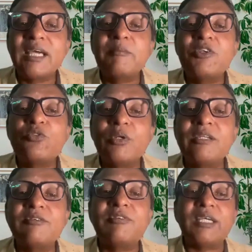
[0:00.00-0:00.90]
time in
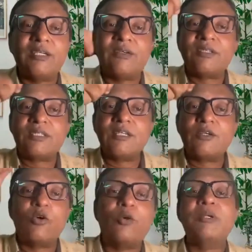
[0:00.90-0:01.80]
25 years, he
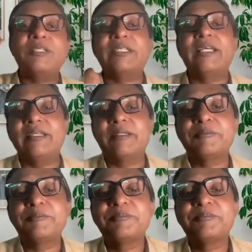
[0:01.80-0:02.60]
combed his hair.